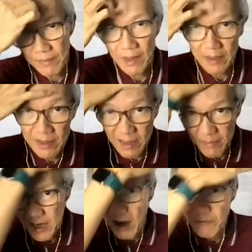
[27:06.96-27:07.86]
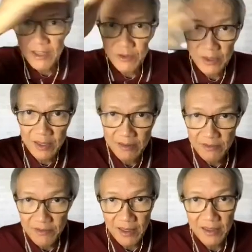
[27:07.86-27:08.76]
increment the offset to the
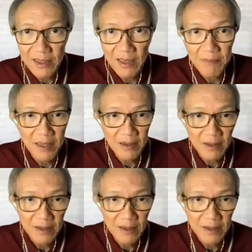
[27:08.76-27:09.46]
second element.